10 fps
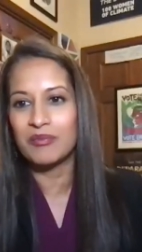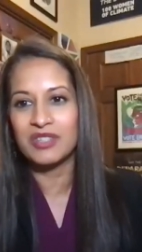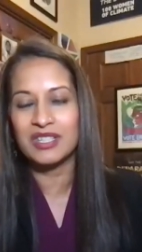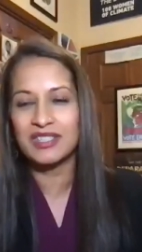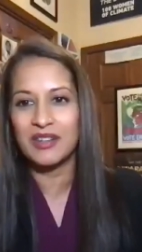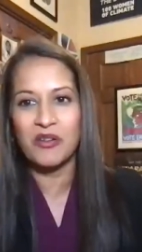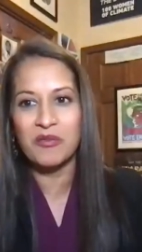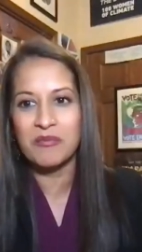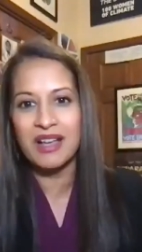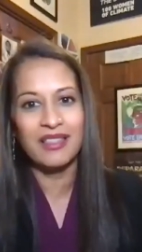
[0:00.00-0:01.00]
just in
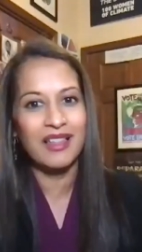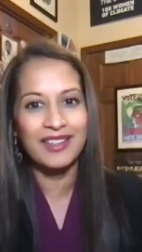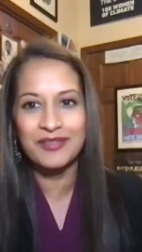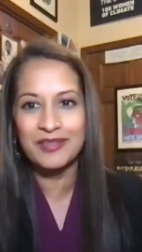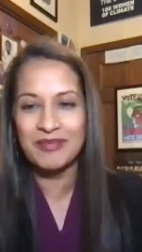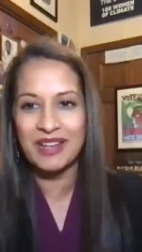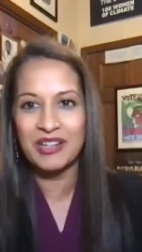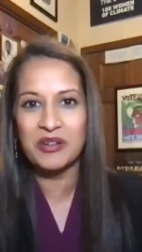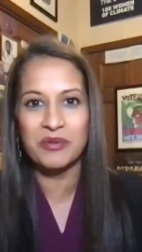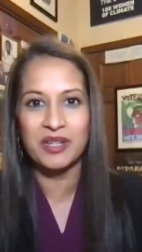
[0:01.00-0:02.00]
over my life and my
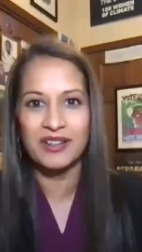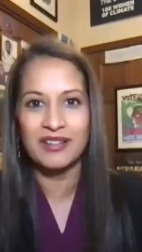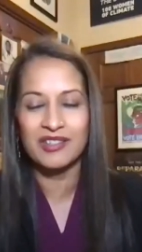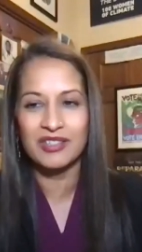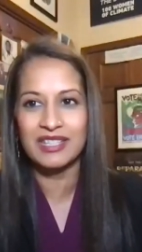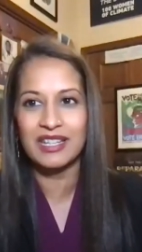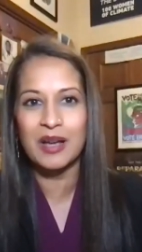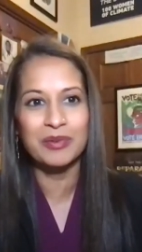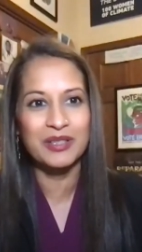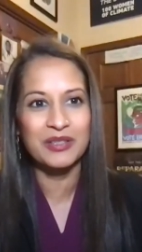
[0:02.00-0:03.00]
career, and just a
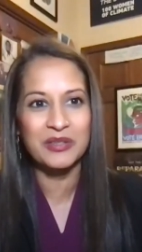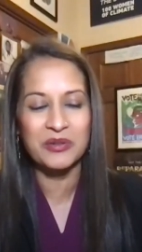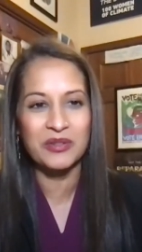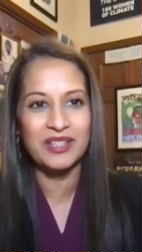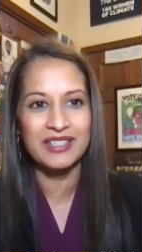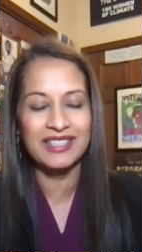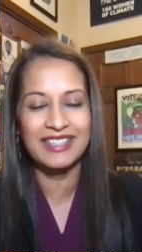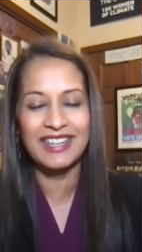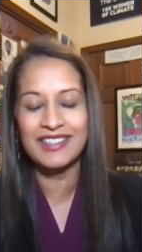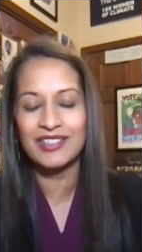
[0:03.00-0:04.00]
couple of stories,
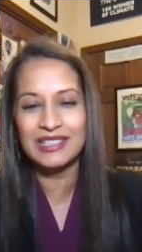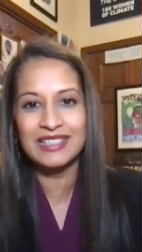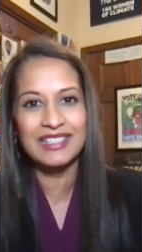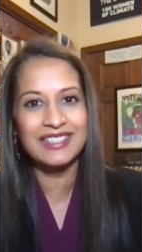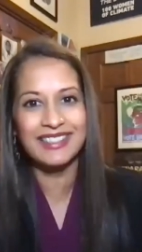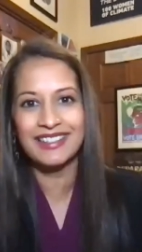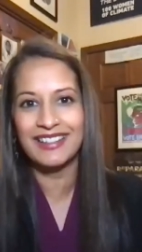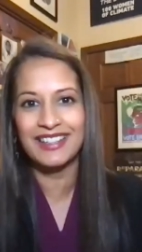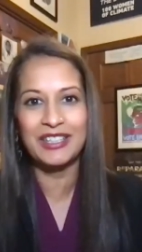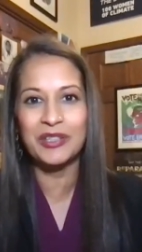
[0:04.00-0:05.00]
again, just as
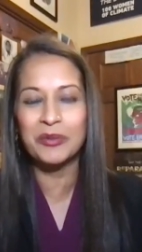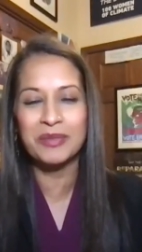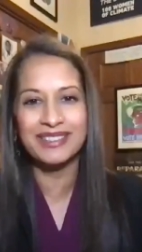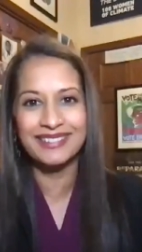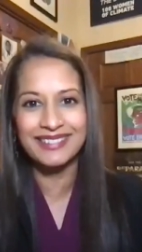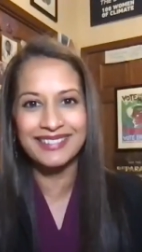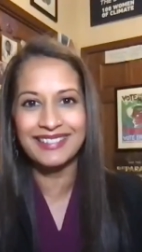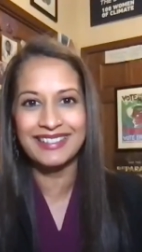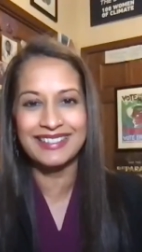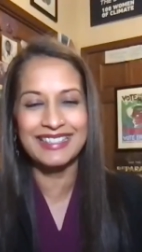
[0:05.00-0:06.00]
a human,
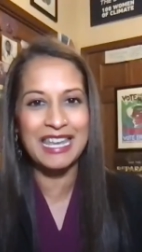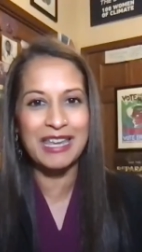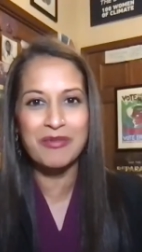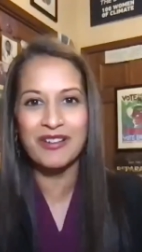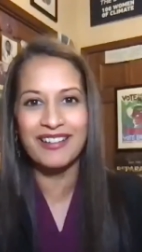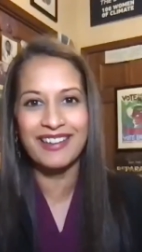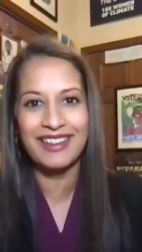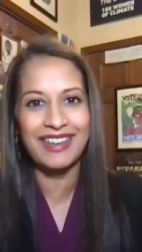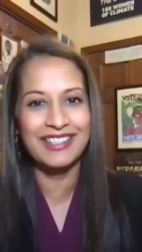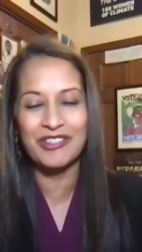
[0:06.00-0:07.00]
as a neighbor
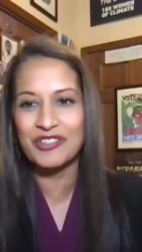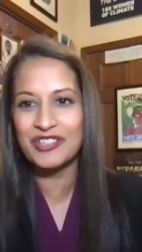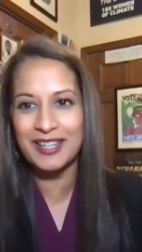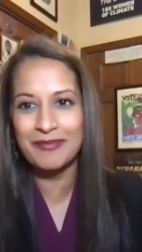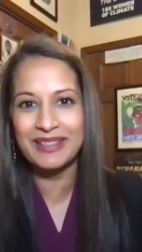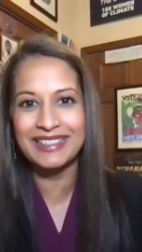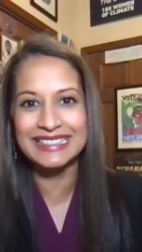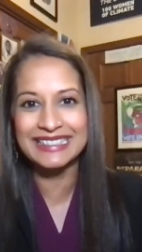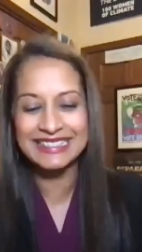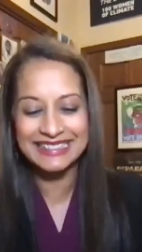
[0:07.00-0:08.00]
and your
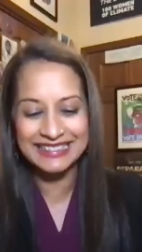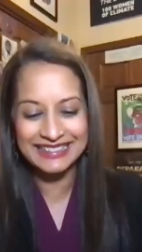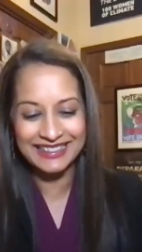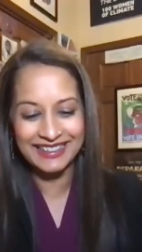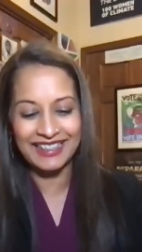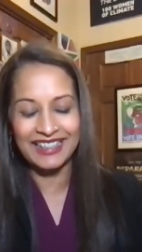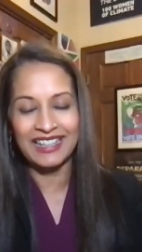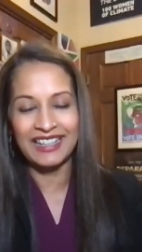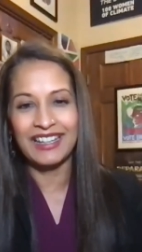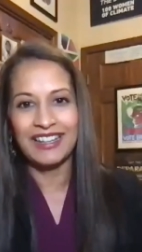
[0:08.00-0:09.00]
champion.
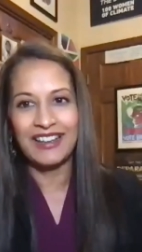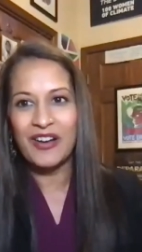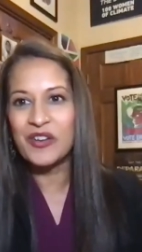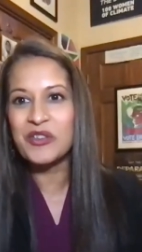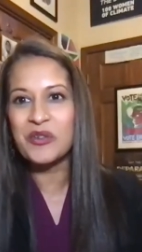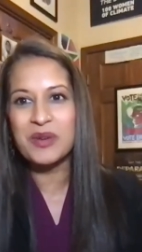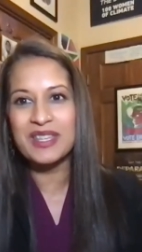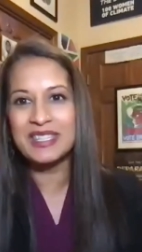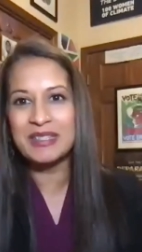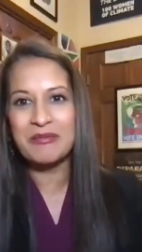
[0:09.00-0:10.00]
Own your
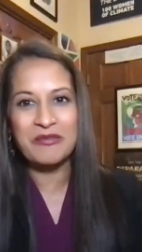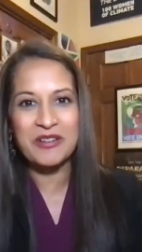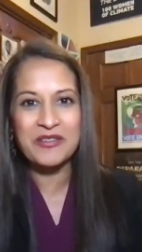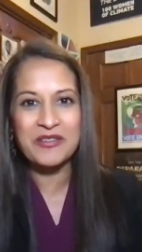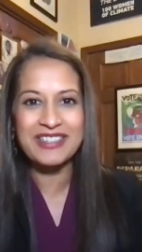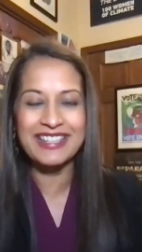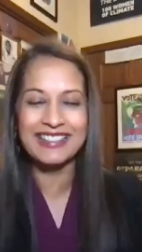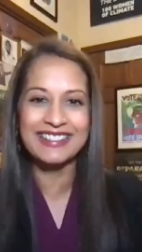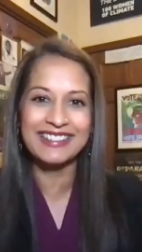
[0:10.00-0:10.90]
wisdom, folks.